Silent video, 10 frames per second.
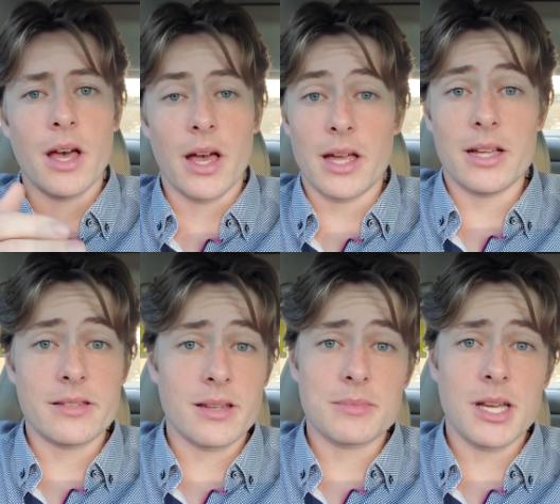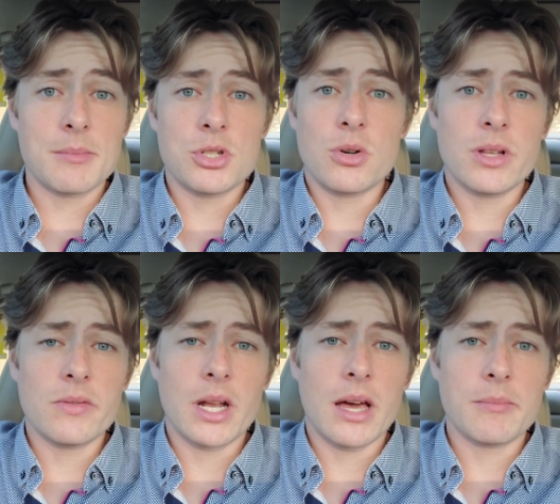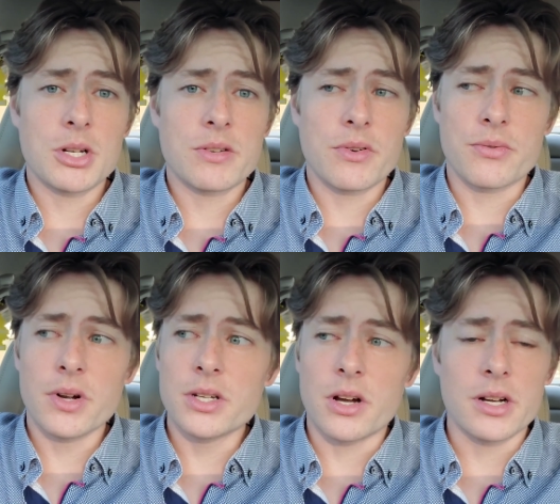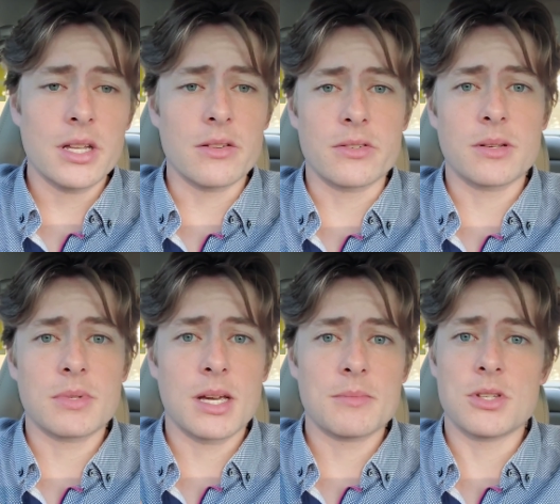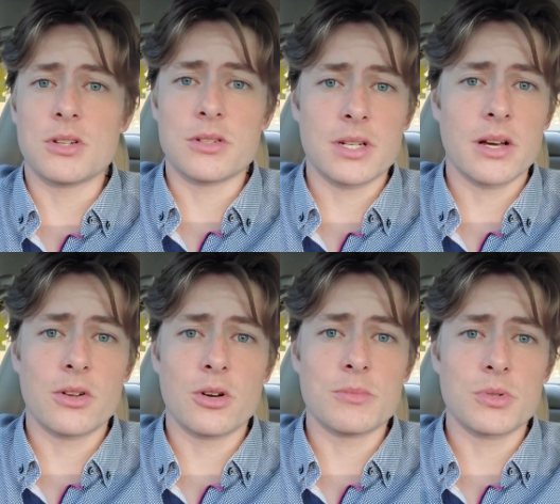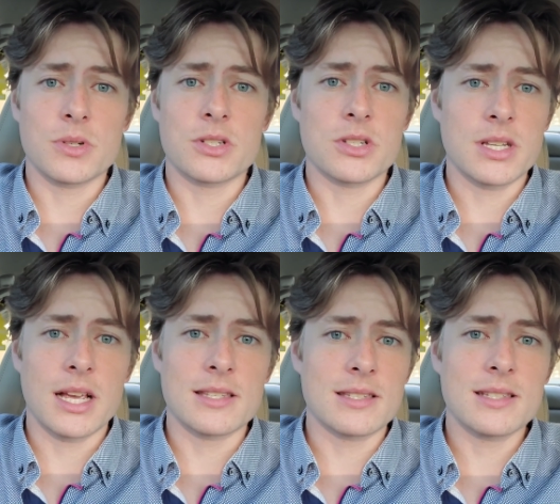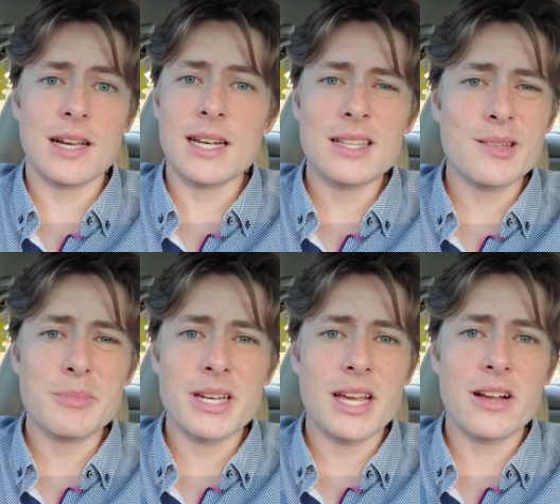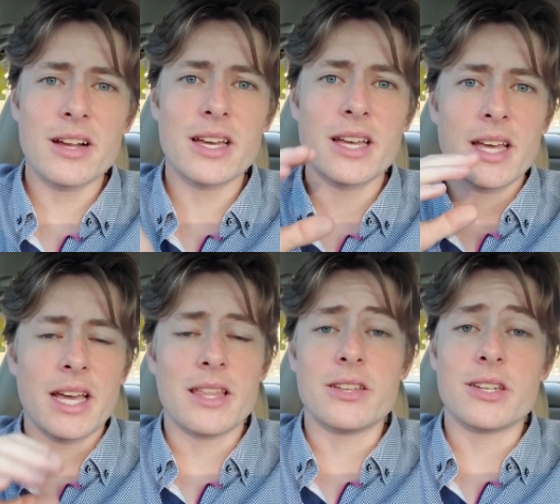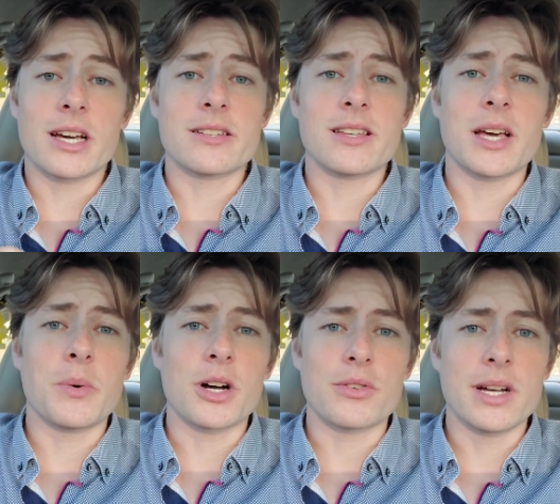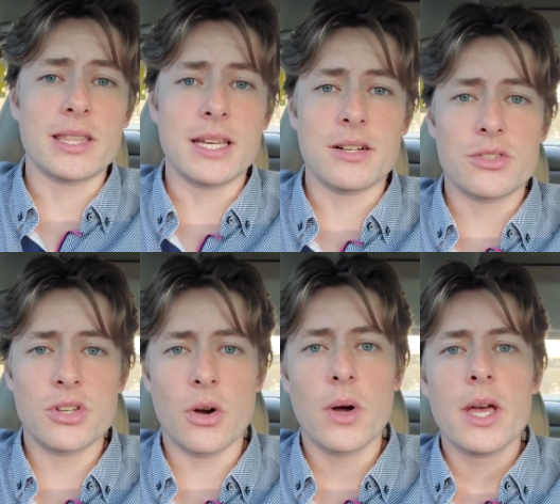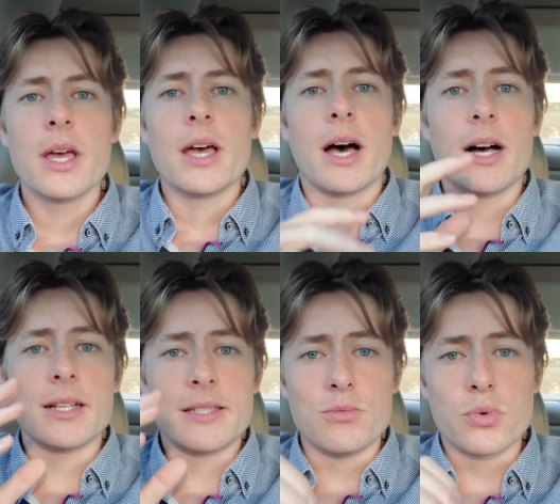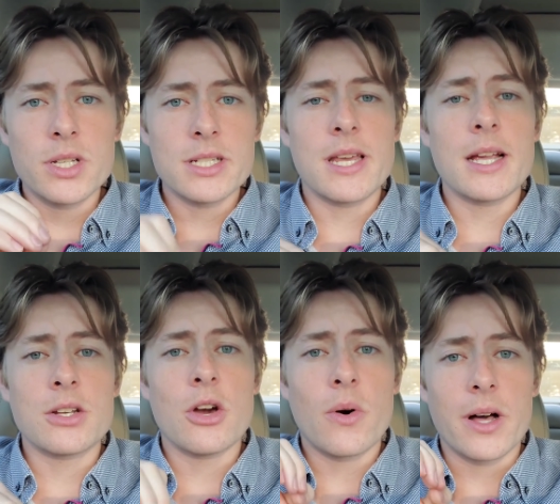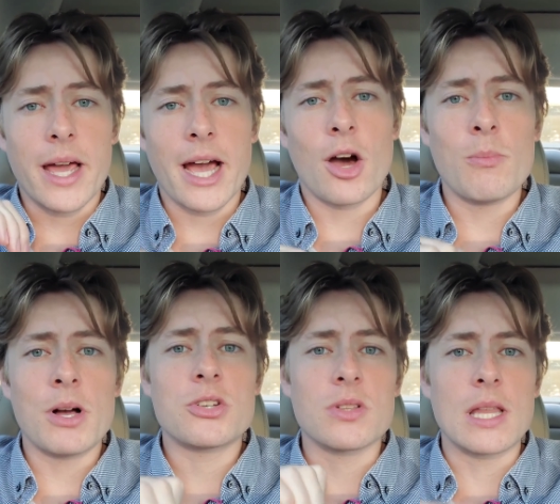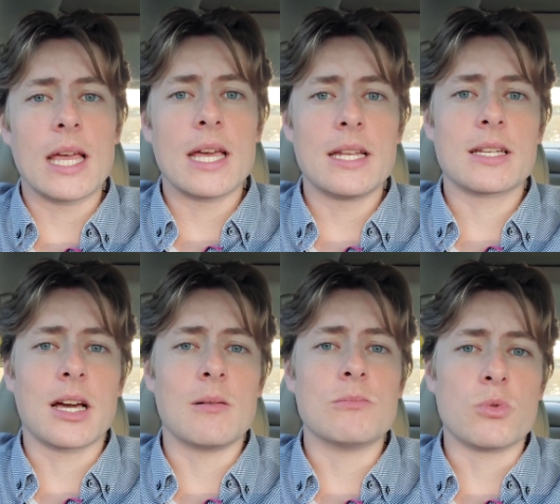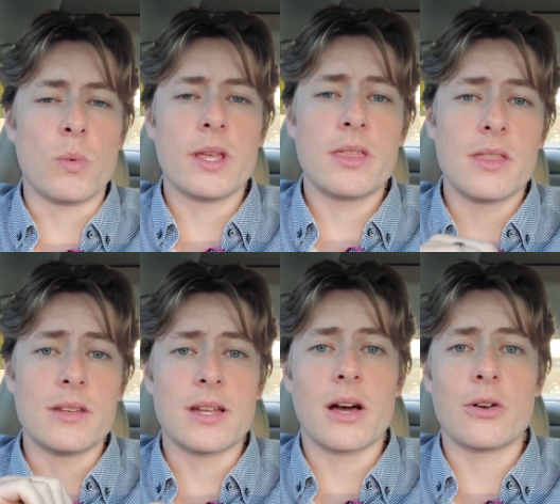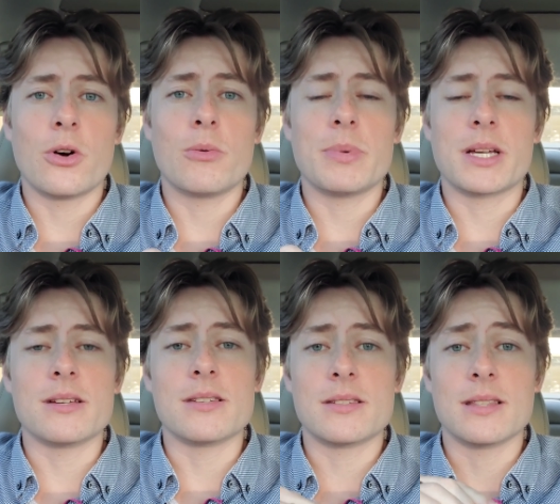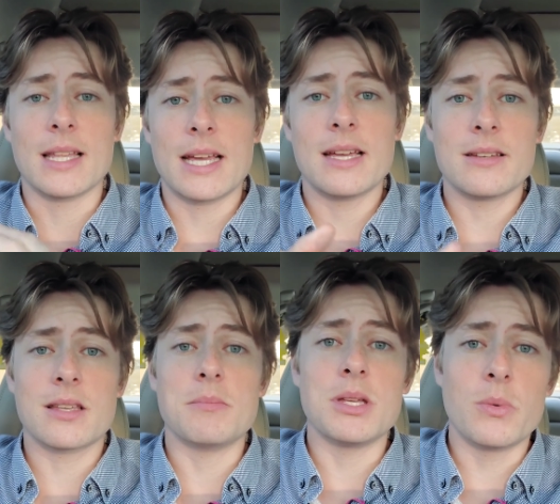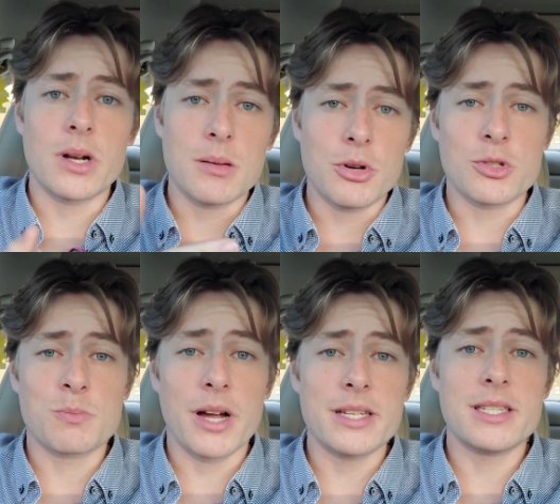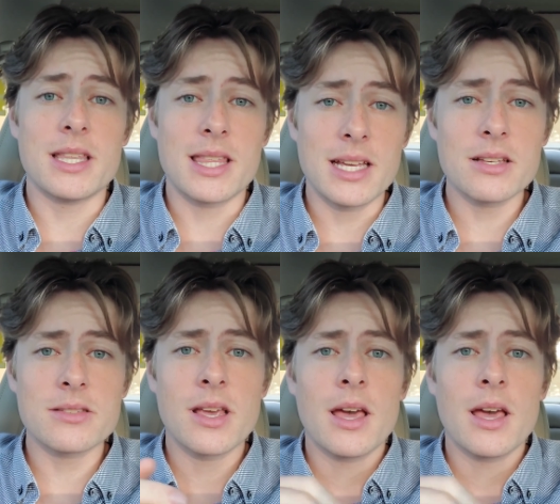And sometimes you don't even have much of a front yard either. Sometimes your townhome sort of just has this tiny little bit of area and then you got a sidewalk right there. So really take note on how much land comes with the townhome, because land can be one of the most pricey things